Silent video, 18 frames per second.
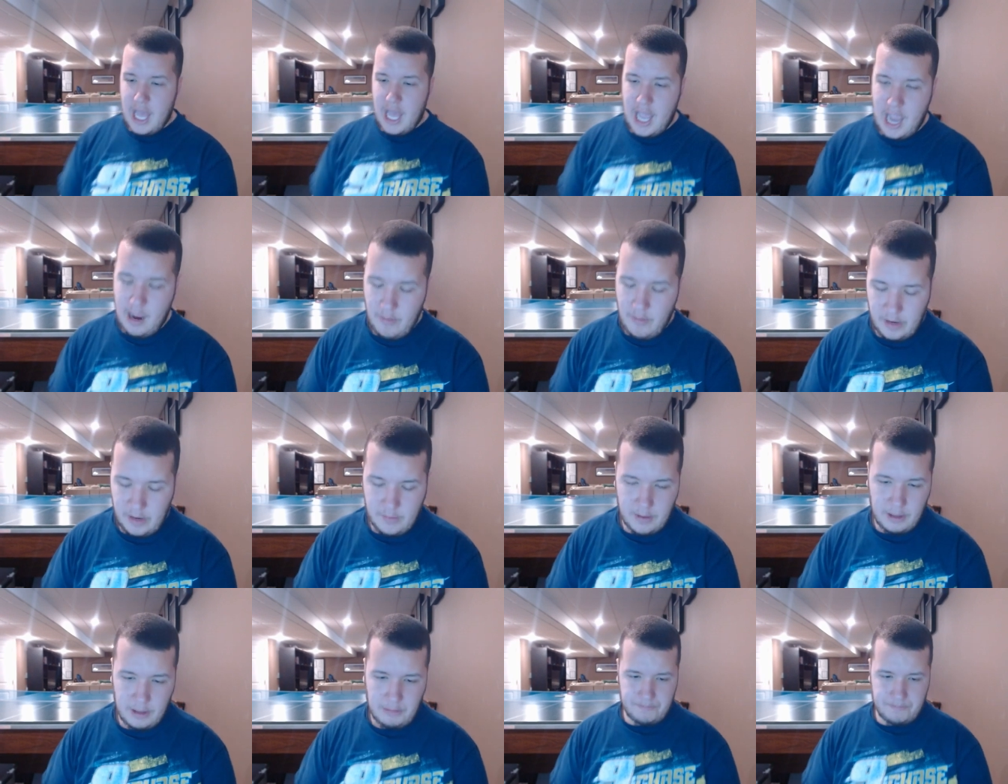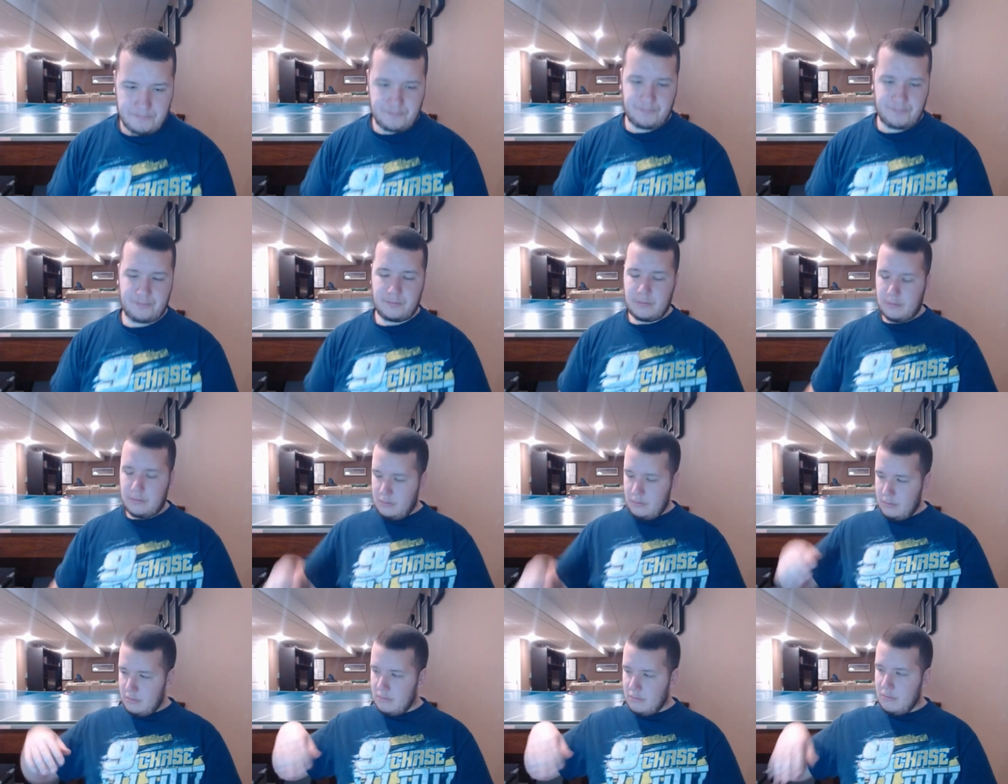And we were
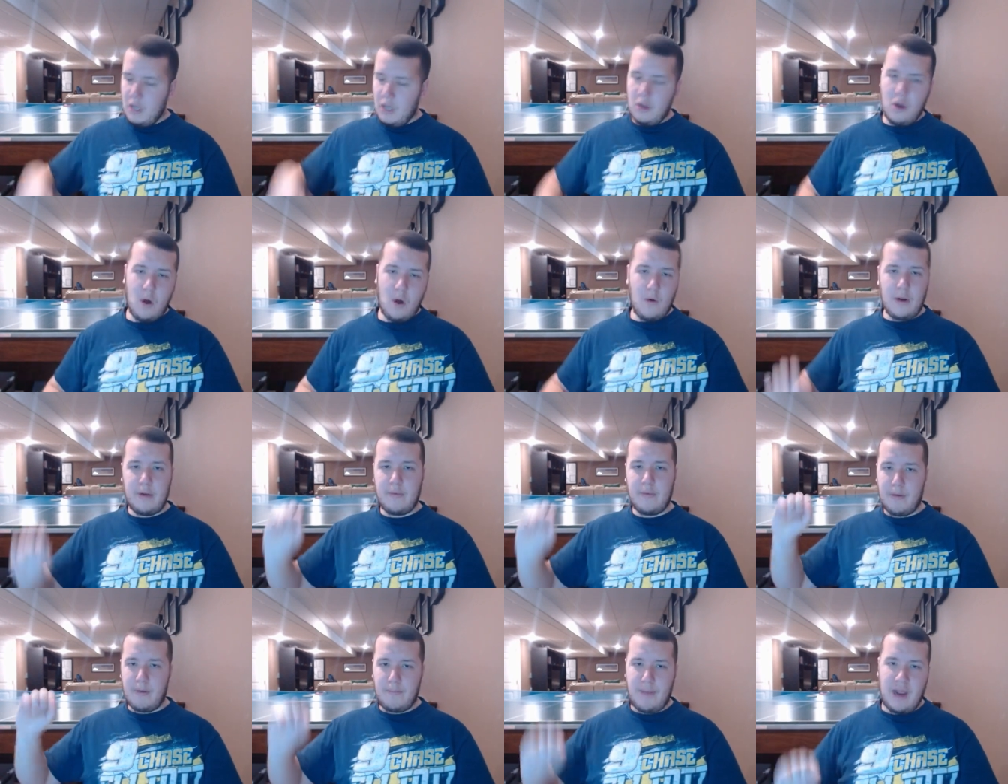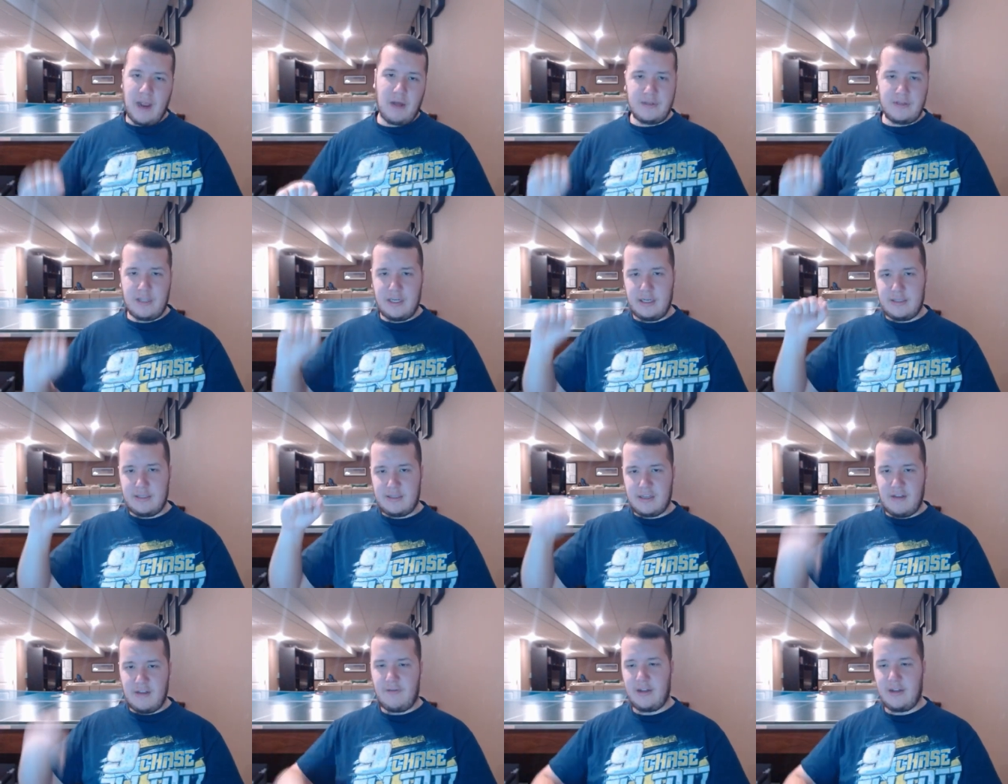going and we were bouncing and
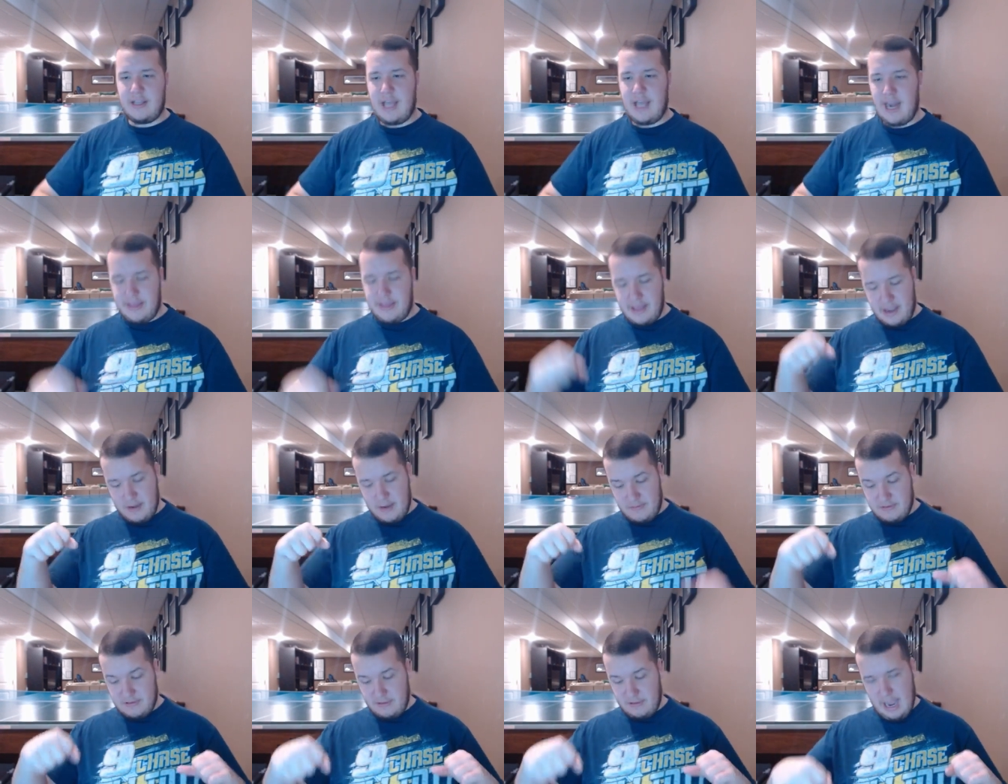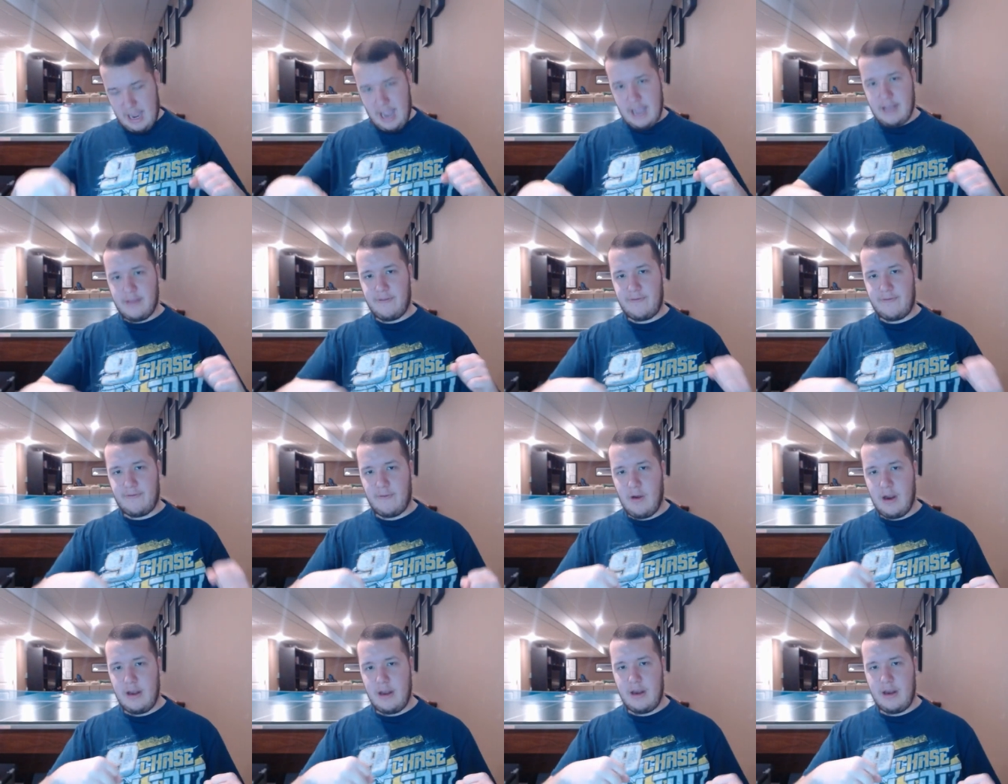stuff like that. I think I was laying in the front